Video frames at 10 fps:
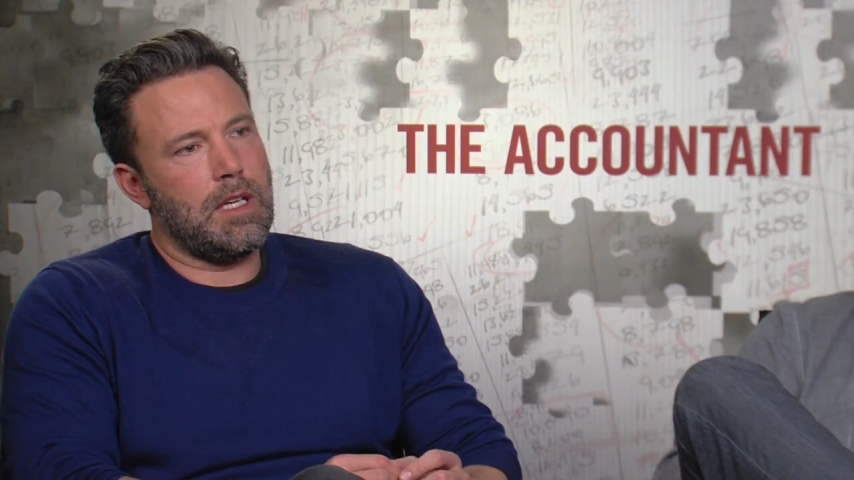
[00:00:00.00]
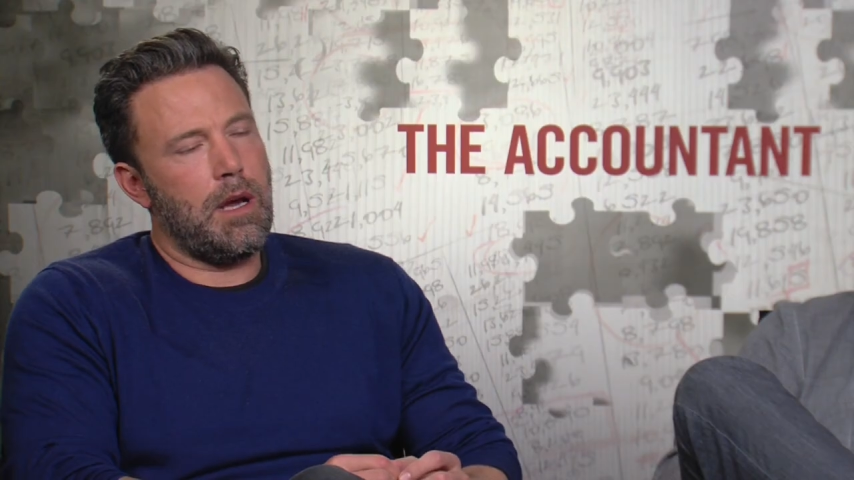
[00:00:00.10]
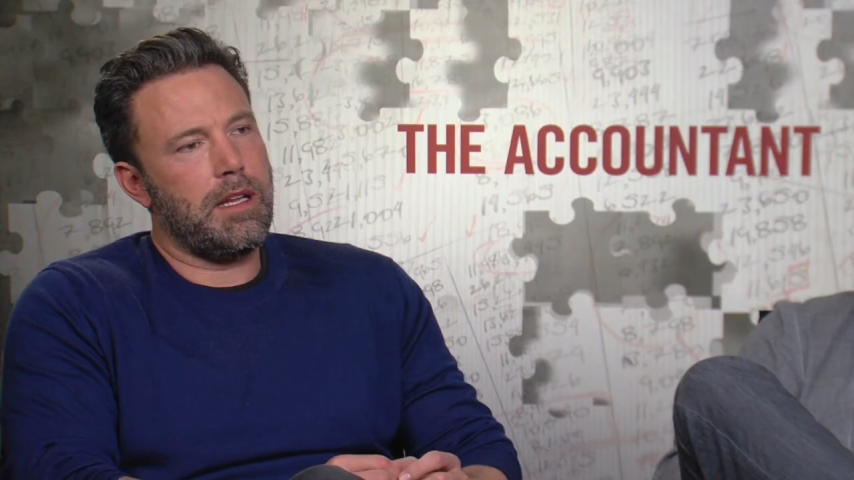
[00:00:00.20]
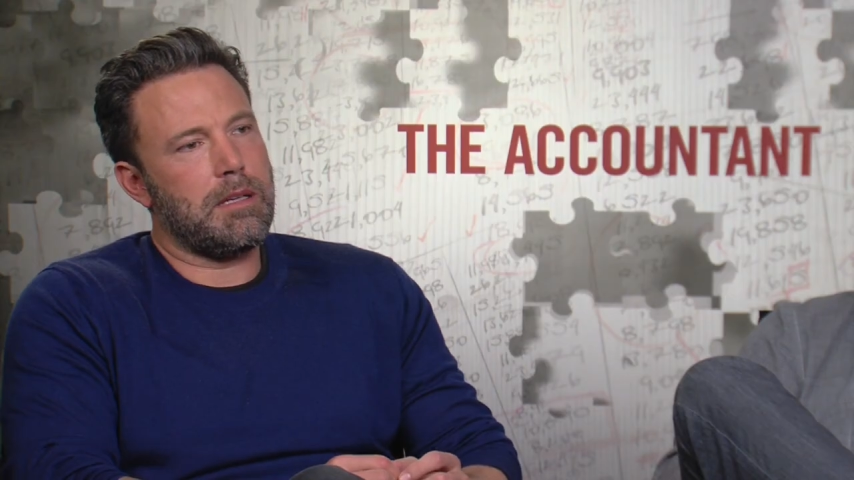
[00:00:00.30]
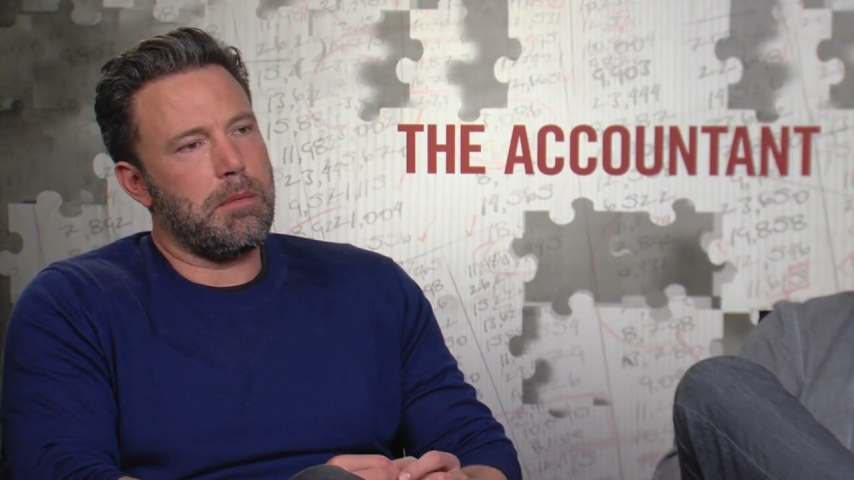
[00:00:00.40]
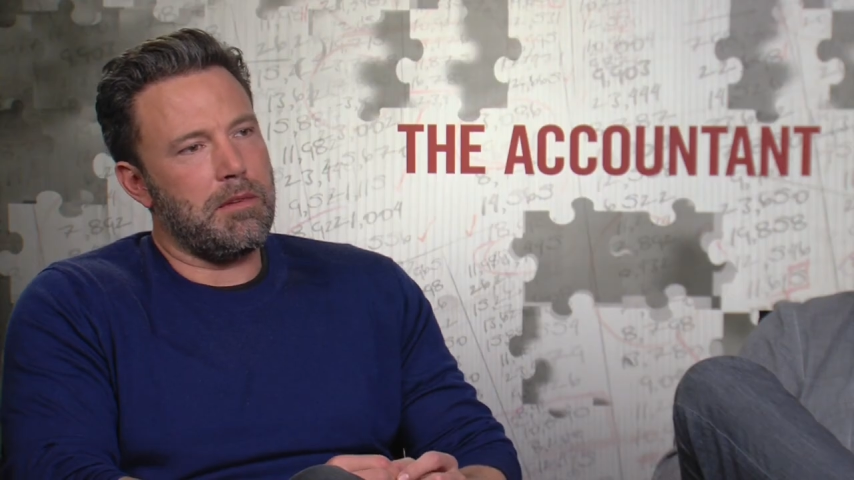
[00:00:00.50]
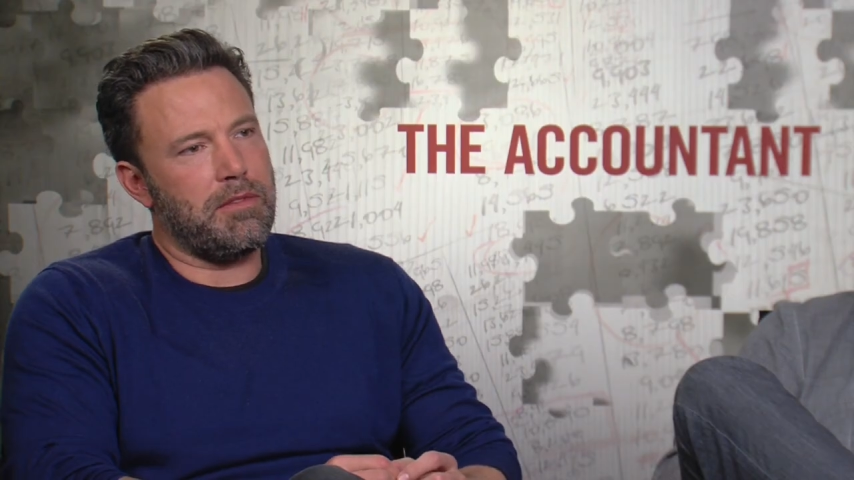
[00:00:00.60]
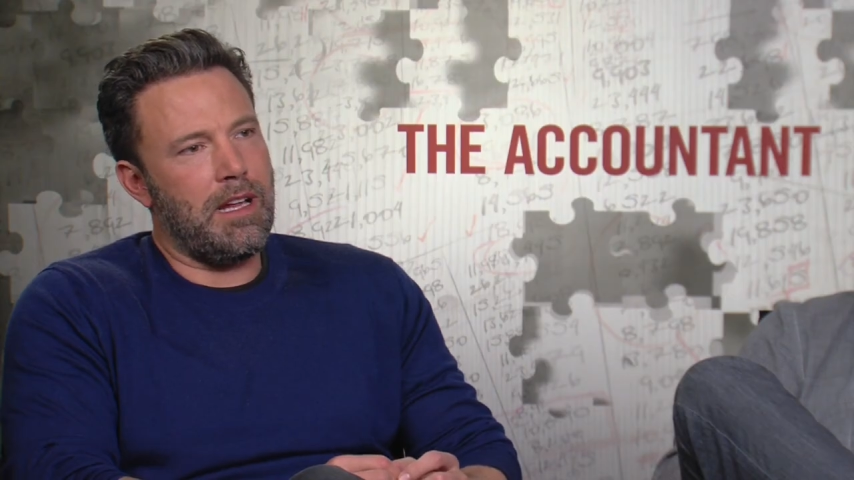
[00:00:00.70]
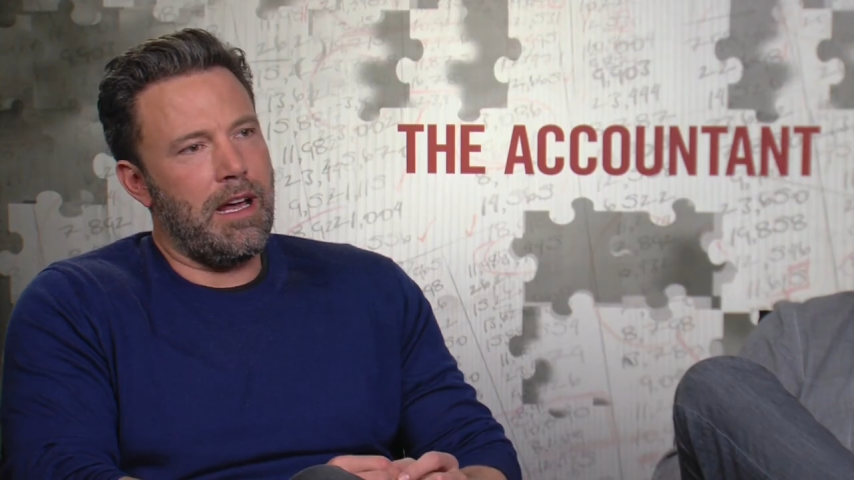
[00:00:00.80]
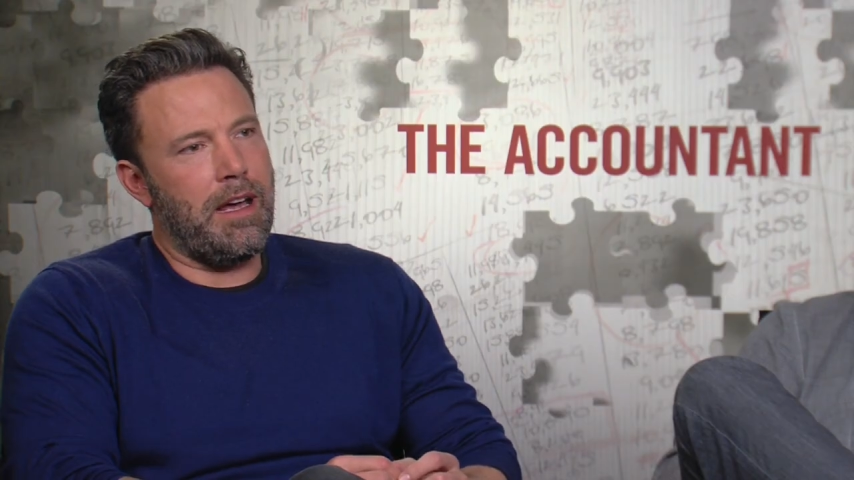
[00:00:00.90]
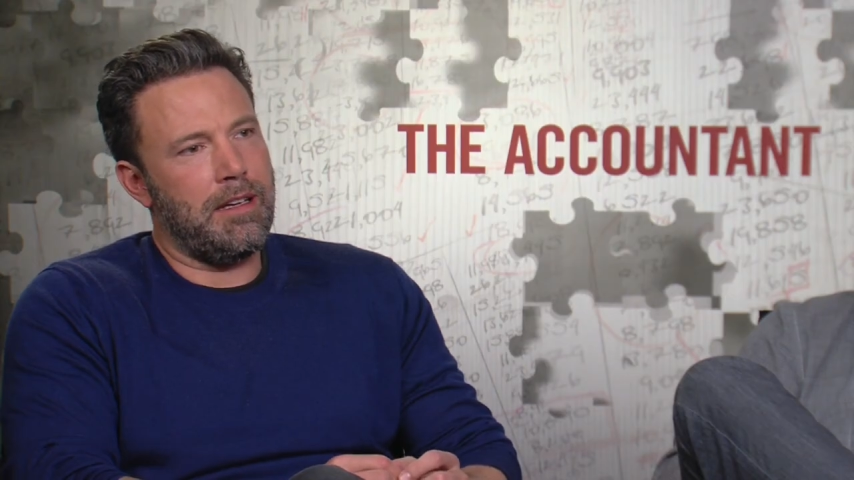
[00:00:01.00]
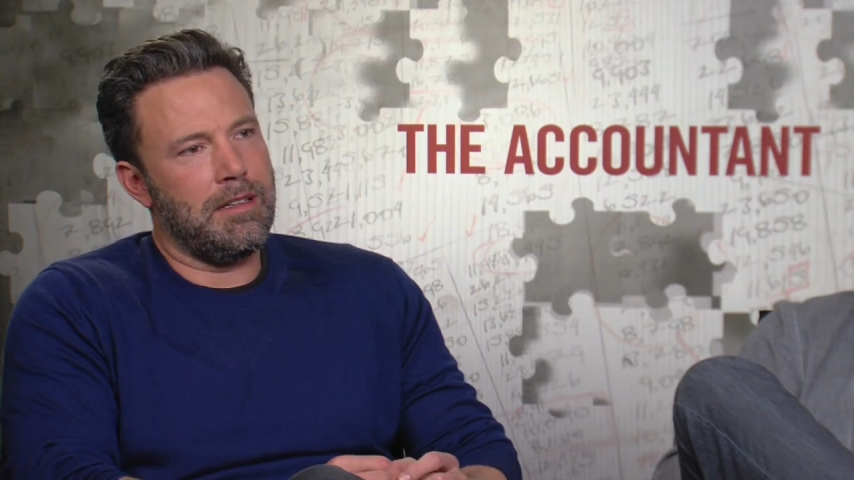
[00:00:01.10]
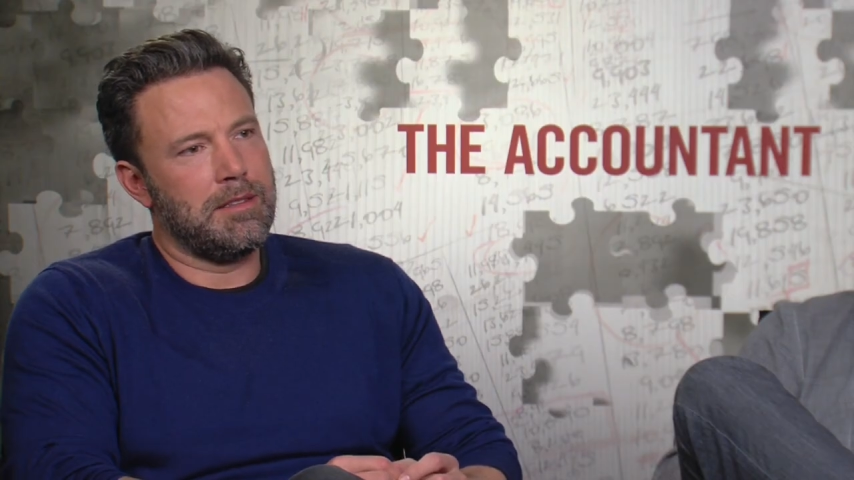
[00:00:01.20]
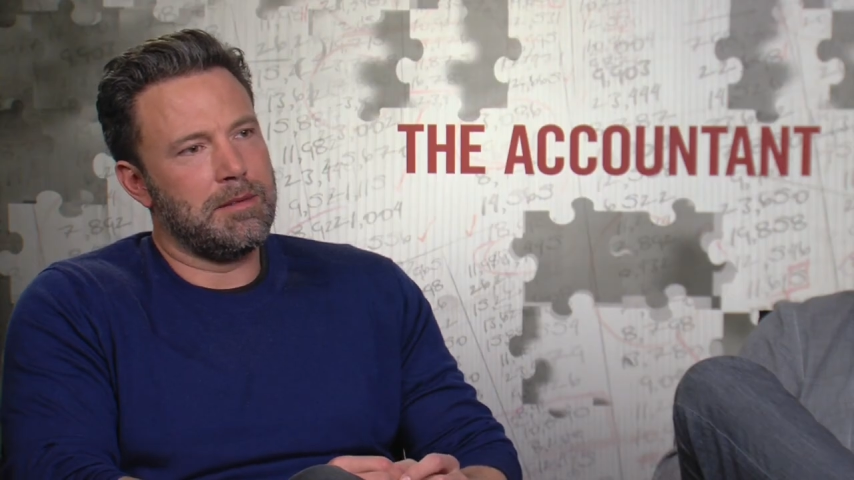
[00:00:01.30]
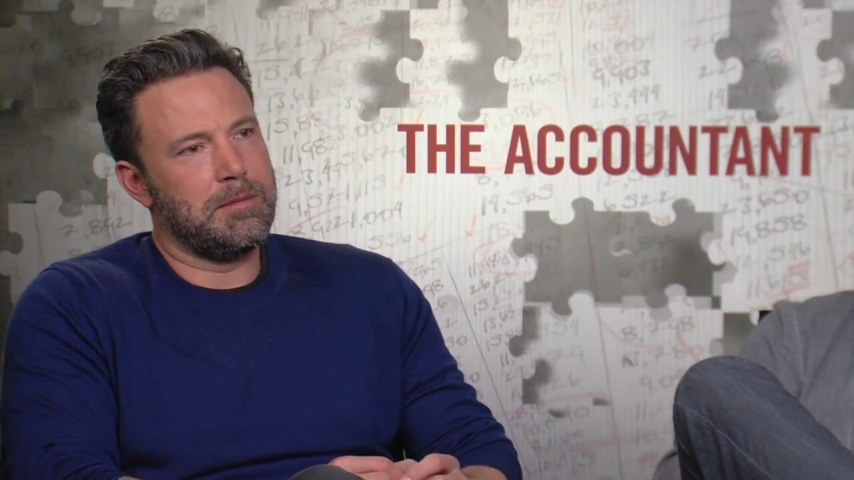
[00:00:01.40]
I'd like to be able to fly,
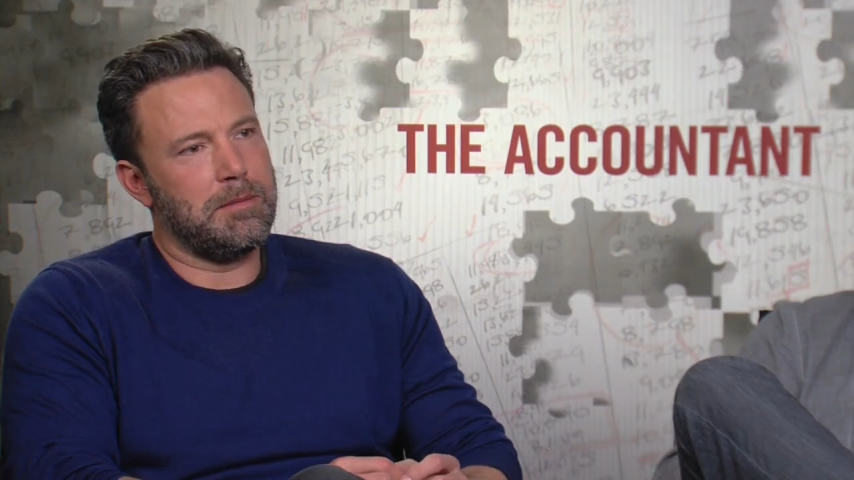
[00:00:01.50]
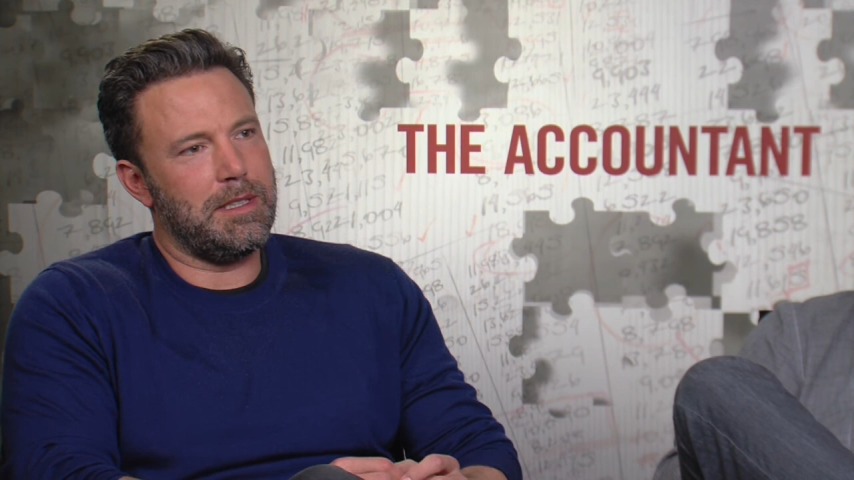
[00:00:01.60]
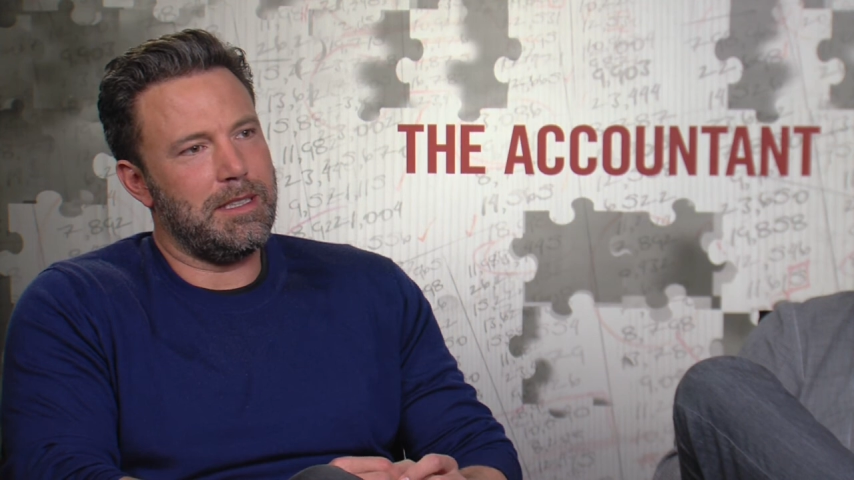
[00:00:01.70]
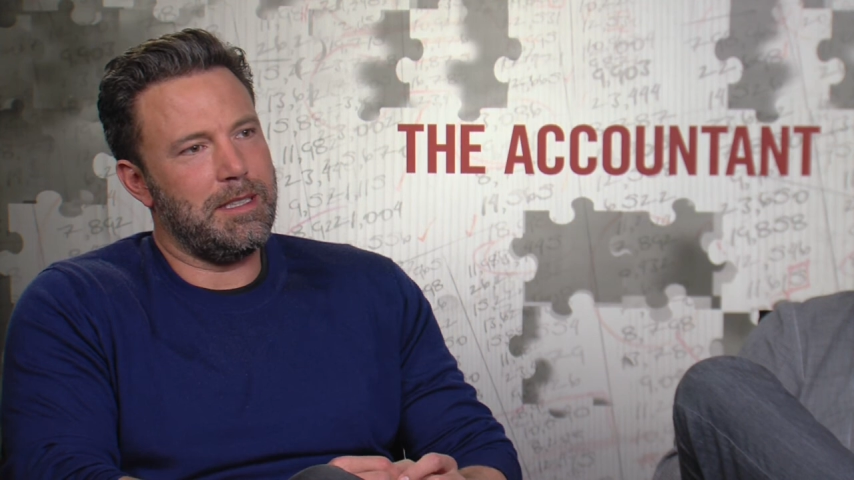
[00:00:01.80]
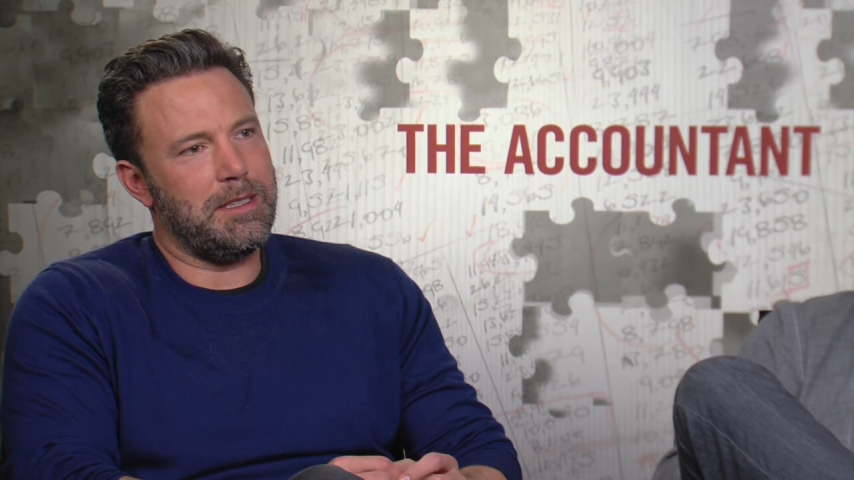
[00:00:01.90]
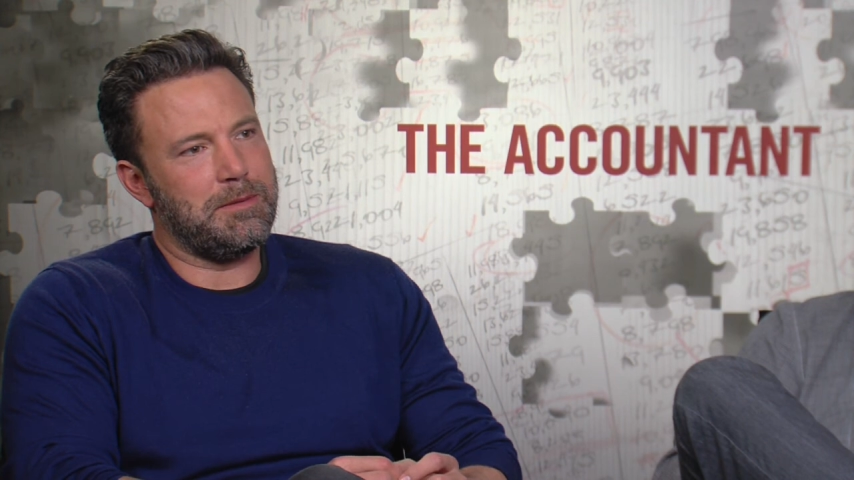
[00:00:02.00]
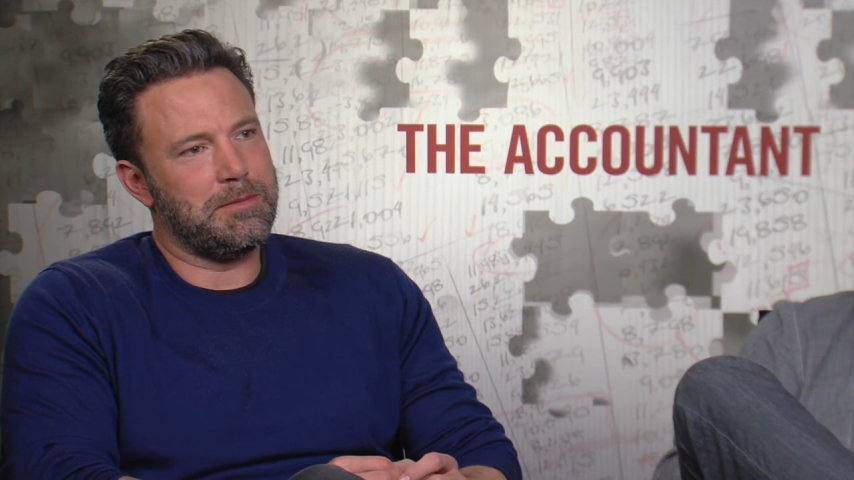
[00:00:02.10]
but you know,